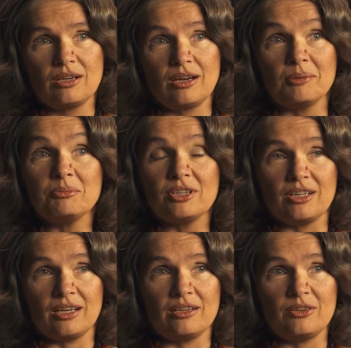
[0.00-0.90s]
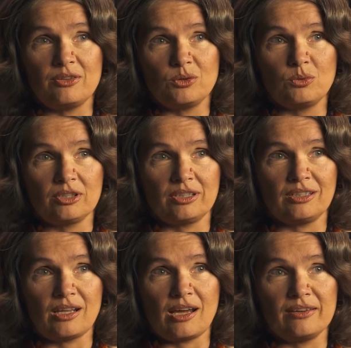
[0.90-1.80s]
come to the end of their
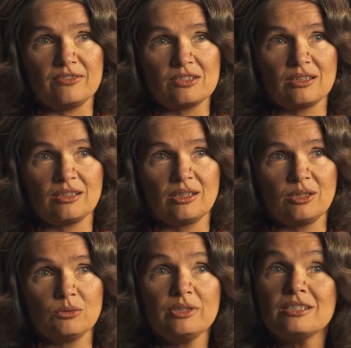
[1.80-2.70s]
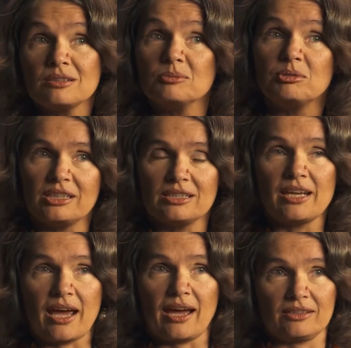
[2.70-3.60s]
working lives reasonably
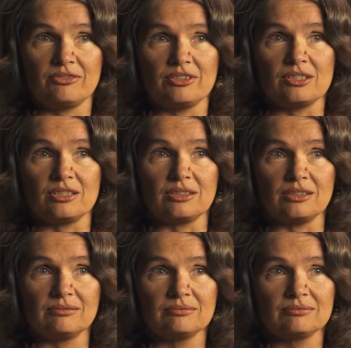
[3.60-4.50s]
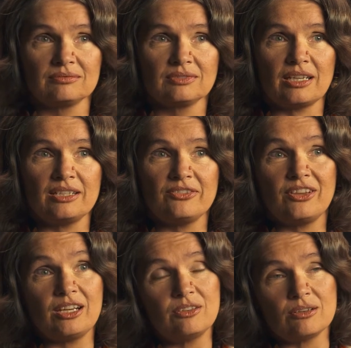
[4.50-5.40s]
intact physically. And if
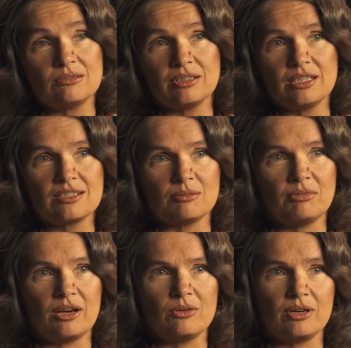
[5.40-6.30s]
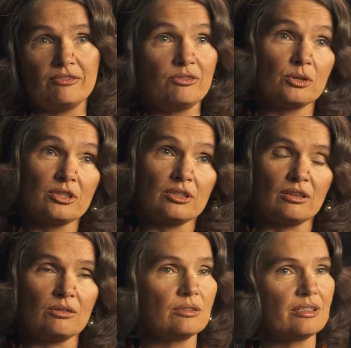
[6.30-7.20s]
they don't, it's somehow
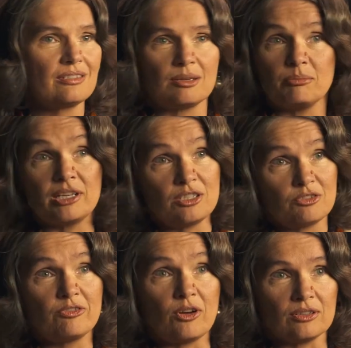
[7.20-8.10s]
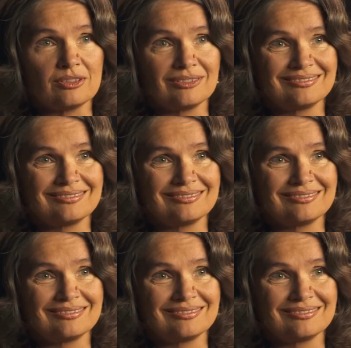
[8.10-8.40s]
unfortunate or it's somebody's fault.